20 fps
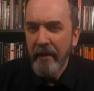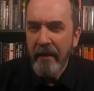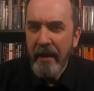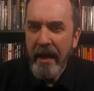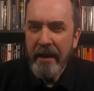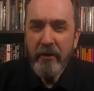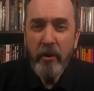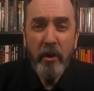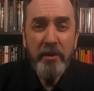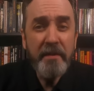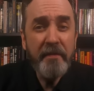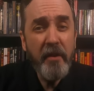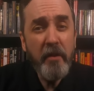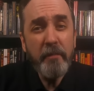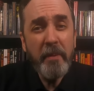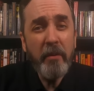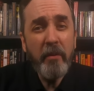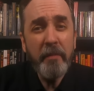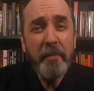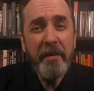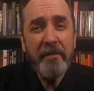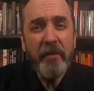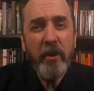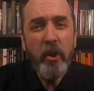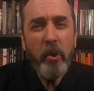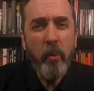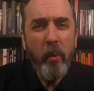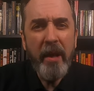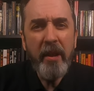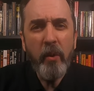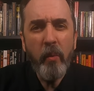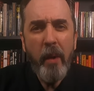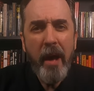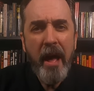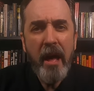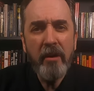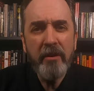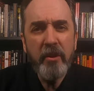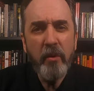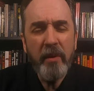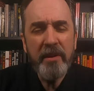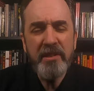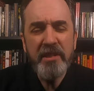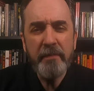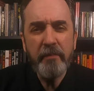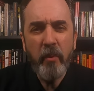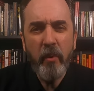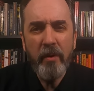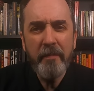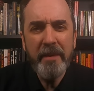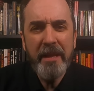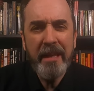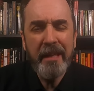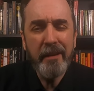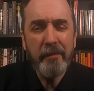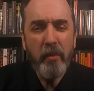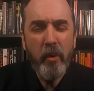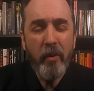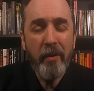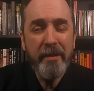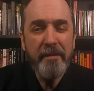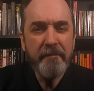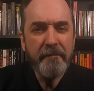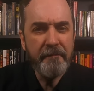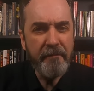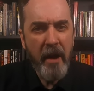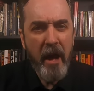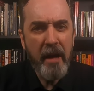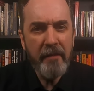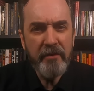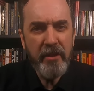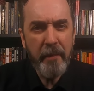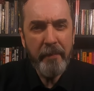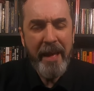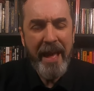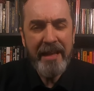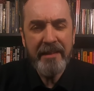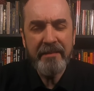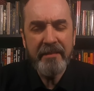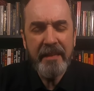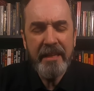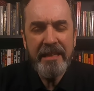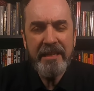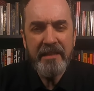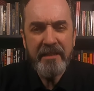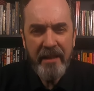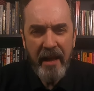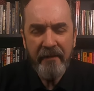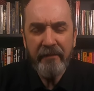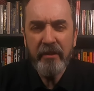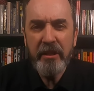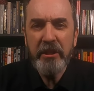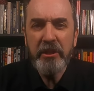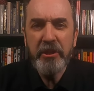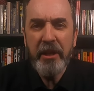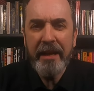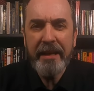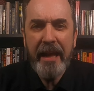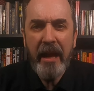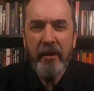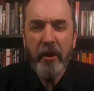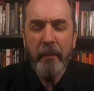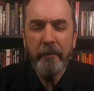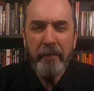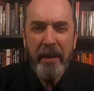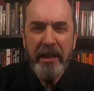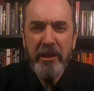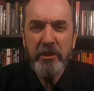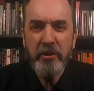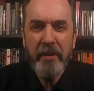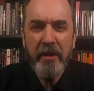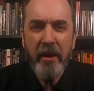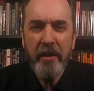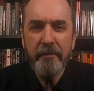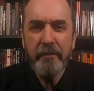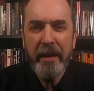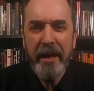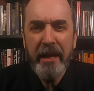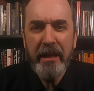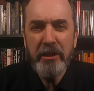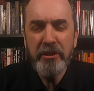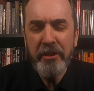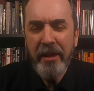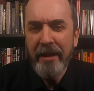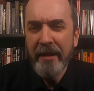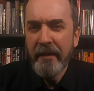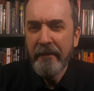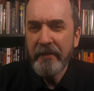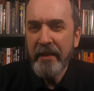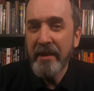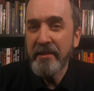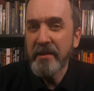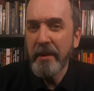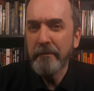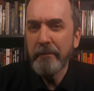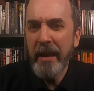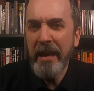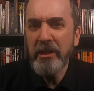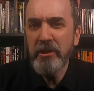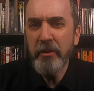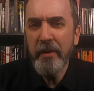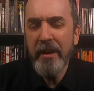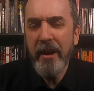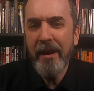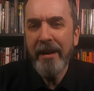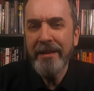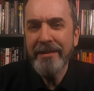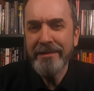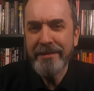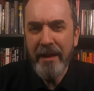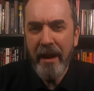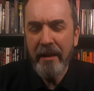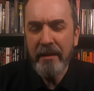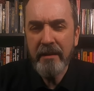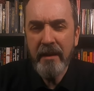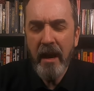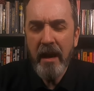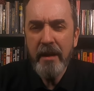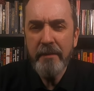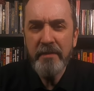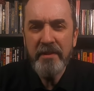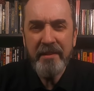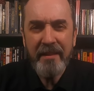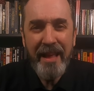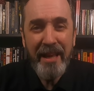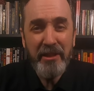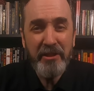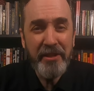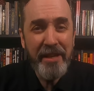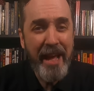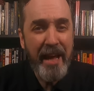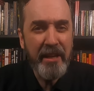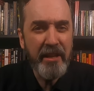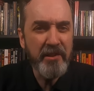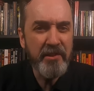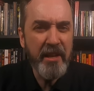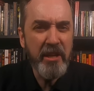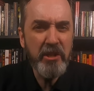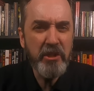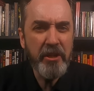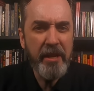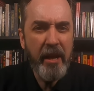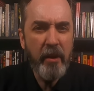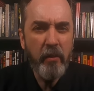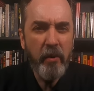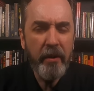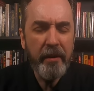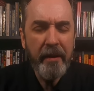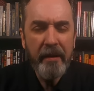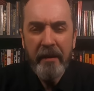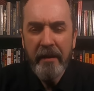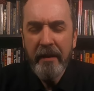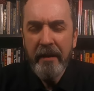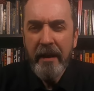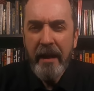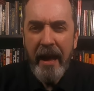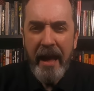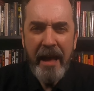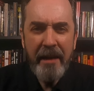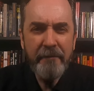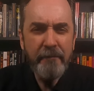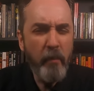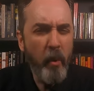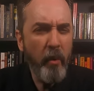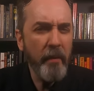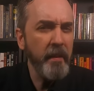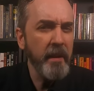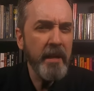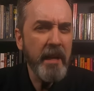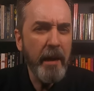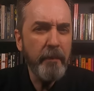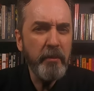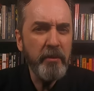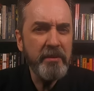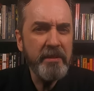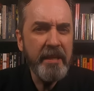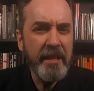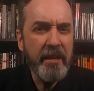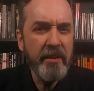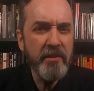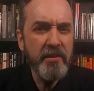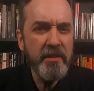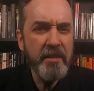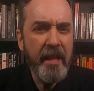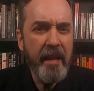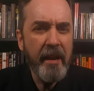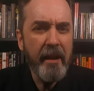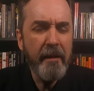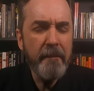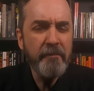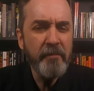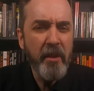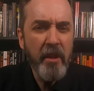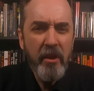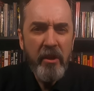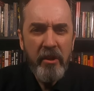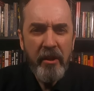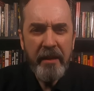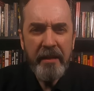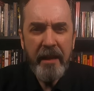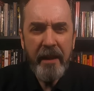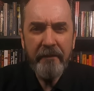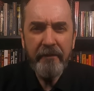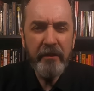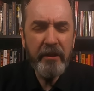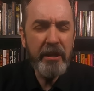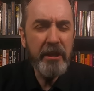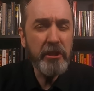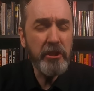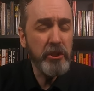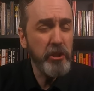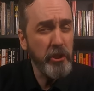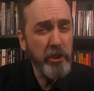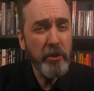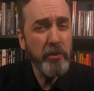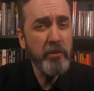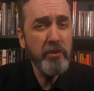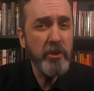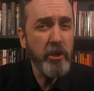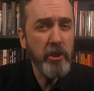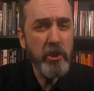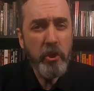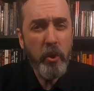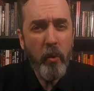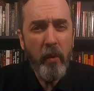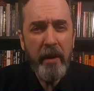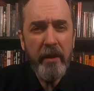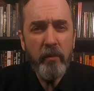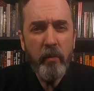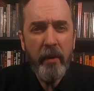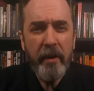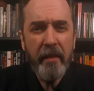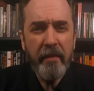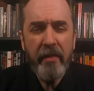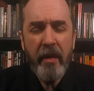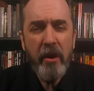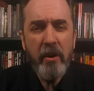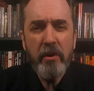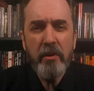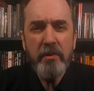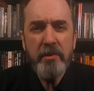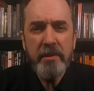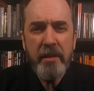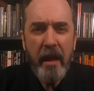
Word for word: And of course, if you've been with me for quite a while and you want to support me in a more involved capacity, definitely check out our Patreon page. That's at patreon.com slash the accusation network. I have more than a couple tiers there. You can definitely choose to join one of those.